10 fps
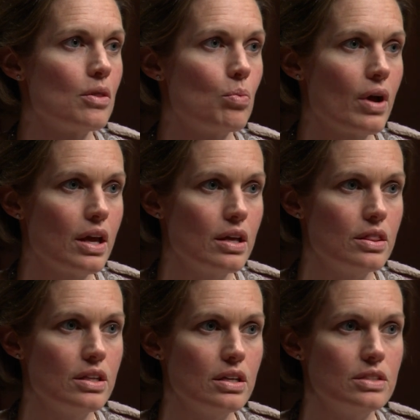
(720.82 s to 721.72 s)
the way
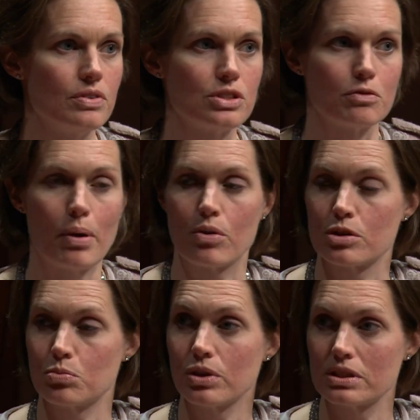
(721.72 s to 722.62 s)
the division of
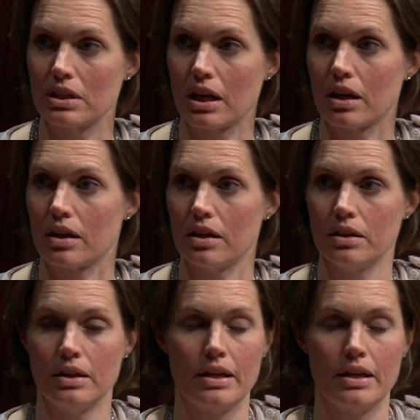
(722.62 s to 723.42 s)
powers works in Canada,